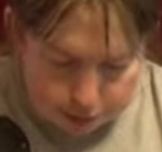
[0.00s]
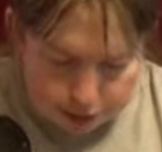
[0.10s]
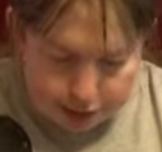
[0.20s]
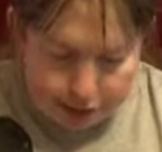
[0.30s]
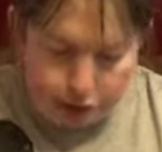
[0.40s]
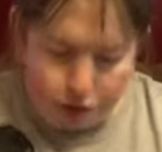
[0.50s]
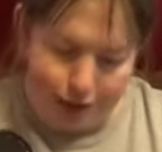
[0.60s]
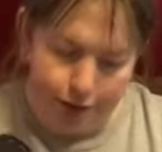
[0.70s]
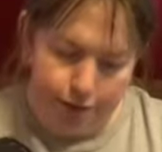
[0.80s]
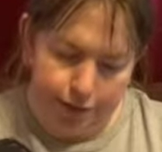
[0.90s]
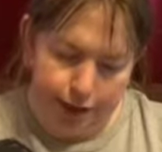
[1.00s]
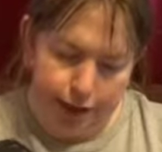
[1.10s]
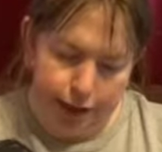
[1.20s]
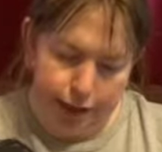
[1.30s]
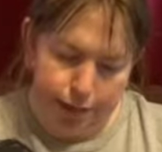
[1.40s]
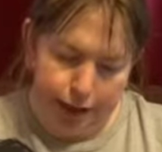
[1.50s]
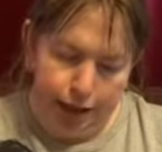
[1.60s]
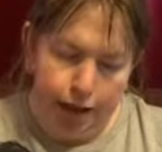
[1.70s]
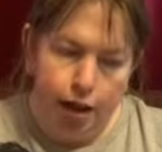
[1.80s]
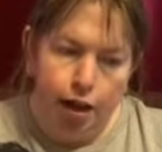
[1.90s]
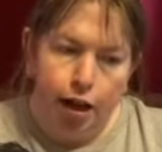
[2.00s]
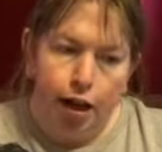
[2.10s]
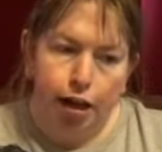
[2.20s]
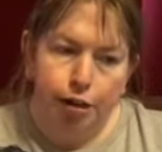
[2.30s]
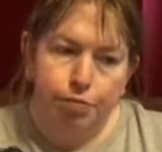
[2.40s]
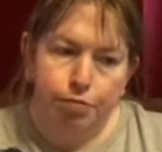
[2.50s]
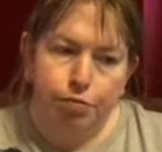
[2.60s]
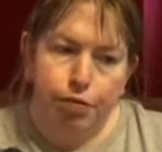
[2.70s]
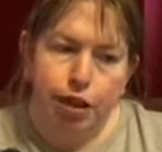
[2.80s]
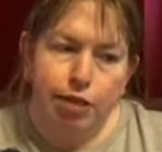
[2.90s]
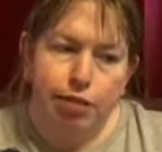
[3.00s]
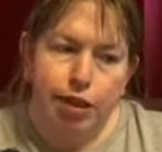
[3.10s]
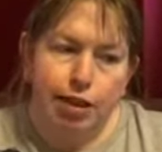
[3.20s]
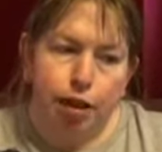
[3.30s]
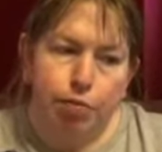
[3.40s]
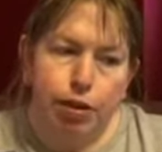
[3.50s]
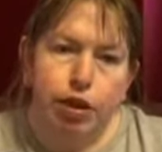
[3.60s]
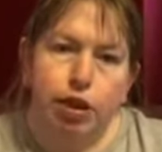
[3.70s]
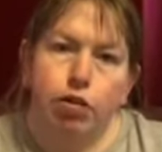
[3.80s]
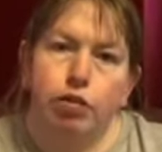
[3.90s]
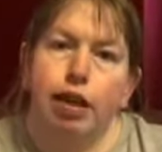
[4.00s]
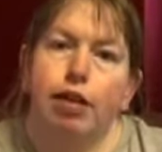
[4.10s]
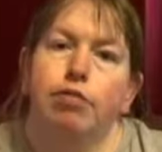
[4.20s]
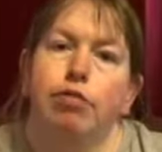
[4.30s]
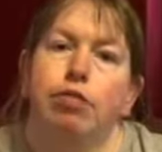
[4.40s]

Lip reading: Did lockdown affect eBay? We didn't really sell much in lockdown.